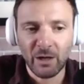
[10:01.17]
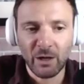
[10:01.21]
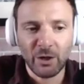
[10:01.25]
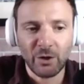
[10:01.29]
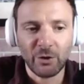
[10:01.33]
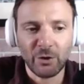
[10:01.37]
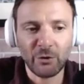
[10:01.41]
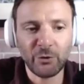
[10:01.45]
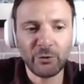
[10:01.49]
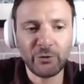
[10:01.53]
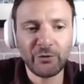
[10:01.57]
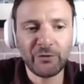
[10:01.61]

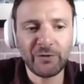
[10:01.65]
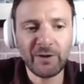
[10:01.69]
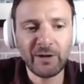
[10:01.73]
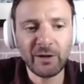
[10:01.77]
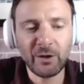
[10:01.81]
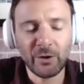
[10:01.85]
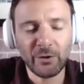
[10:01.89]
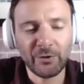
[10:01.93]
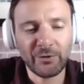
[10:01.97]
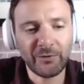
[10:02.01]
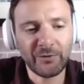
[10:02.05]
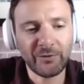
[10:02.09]
using
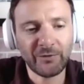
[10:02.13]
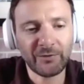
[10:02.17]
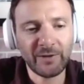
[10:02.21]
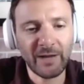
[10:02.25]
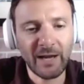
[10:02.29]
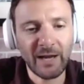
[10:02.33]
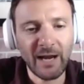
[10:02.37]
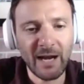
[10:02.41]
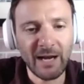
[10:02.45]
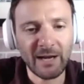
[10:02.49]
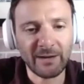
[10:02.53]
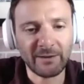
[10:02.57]
a
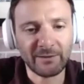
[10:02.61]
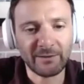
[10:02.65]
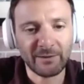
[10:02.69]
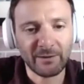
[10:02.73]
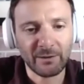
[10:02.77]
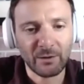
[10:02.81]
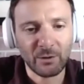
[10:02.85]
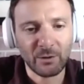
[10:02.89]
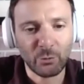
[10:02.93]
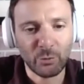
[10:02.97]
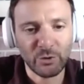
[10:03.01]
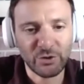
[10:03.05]
state
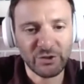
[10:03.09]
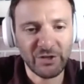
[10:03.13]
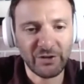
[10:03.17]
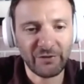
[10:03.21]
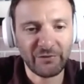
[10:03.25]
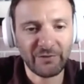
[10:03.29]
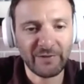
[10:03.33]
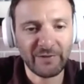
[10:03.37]
which is the